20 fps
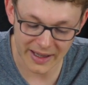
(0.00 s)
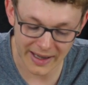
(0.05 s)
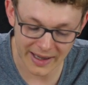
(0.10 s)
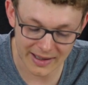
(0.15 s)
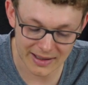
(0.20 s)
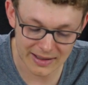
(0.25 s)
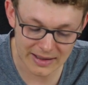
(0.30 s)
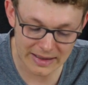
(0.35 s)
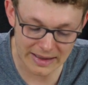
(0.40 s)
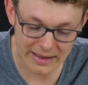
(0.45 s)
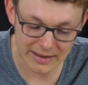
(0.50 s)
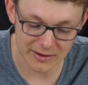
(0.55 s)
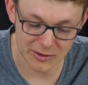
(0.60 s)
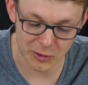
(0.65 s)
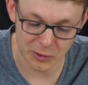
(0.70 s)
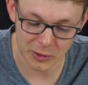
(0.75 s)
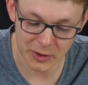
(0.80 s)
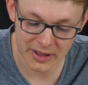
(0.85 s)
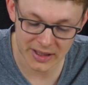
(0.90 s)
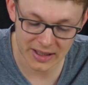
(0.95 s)
can get
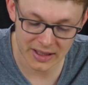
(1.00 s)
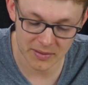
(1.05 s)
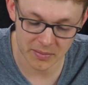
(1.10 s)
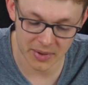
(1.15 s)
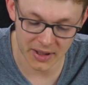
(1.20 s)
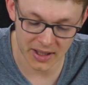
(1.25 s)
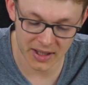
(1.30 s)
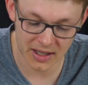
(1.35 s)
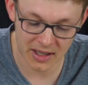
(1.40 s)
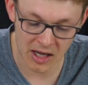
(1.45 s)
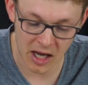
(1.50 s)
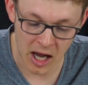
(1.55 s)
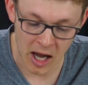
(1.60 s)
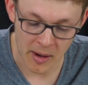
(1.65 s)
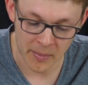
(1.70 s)
really big,